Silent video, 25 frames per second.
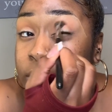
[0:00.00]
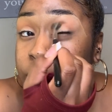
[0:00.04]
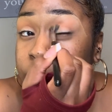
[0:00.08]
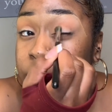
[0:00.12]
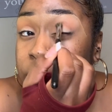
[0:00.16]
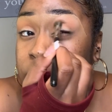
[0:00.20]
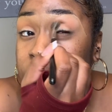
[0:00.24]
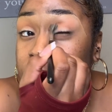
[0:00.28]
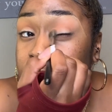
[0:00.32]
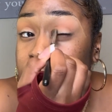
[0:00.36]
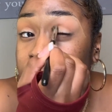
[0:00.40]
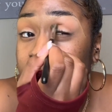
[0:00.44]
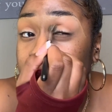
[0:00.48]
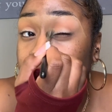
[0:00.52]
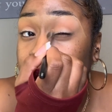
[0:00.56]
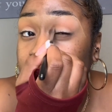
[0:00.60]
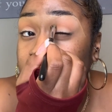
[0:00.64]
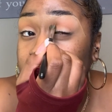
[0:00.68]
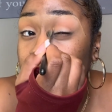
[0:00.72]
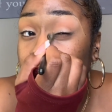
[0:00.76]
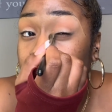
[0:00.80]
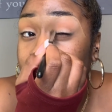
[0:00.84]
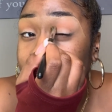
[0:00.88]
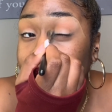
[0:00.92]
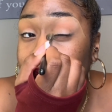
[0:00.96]
We're just kind of
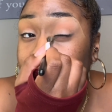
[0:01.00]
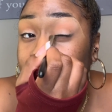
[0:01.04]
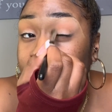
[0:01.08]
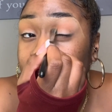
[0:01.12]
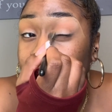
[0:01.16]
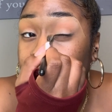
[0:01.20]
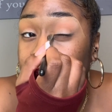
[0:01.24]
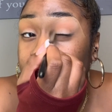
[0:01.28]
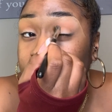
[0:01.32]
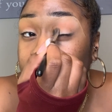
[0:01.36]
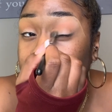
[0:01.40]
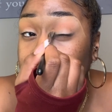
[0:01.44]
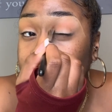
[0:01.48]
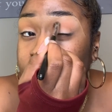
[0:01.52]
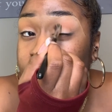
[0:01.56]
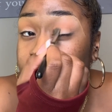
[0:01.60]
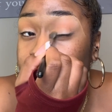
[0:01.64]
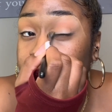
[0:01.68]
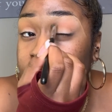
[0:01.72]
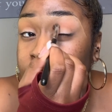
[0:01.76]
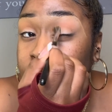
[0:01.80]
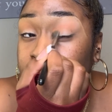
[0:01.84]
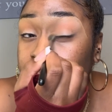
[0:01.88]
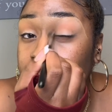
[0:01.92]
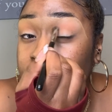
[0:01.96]
darkening it up a little
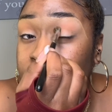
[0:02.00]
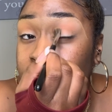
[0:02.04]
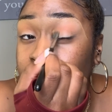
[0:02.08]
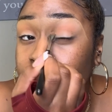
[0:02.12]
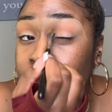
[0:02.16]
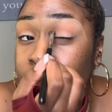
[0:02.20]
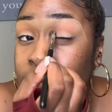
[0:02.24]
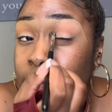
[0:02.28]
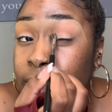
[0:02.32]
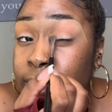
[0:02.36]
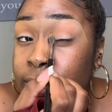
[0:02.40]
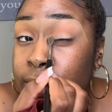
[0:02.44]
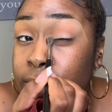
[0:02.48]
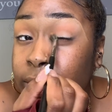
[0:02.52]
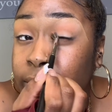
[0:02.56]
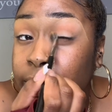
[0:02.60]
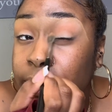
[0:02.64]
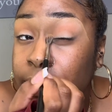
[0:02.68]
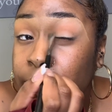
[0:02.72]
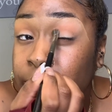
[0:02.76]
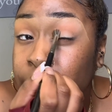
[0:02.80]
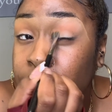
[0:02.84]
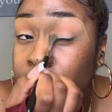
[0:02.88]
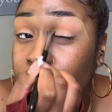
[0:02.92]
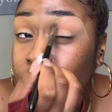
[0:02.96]
bit, but nothing that's going
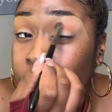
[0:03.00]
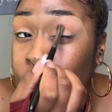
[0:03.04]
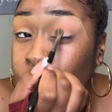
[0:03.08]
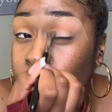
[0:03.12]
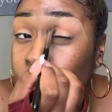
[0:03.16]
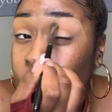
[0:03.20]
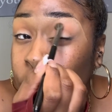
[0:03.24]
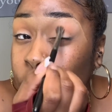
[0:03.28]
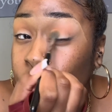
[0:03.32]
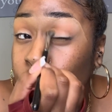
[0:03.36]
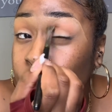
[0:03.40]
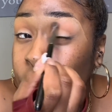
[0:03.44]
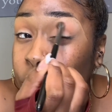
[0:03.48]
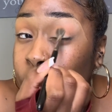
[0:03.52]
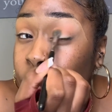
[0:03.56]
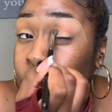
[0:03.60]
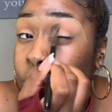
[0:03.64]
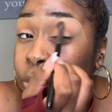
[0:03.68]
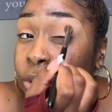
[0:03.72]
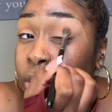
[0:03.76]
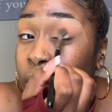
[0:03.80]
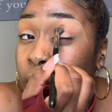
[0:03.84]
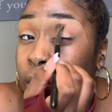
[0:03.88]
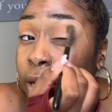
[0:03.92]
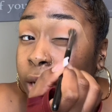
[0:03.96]
to be too
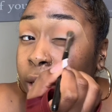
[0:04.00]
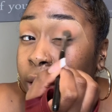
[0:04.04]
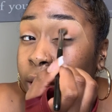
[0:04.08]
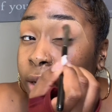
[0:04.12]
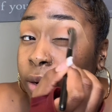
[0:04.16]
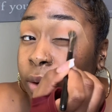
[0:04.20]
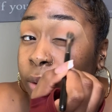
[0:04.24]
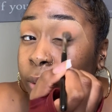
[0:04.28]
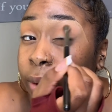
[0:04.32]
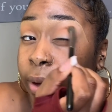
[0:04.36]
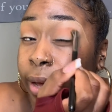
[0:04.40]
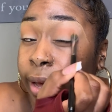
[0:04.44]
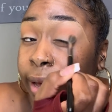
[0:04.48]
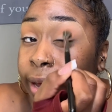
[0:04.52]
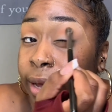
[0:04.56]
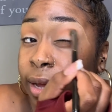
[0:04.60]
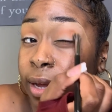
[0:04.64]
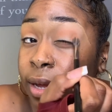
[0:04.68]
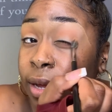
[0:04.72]
dark. Okay.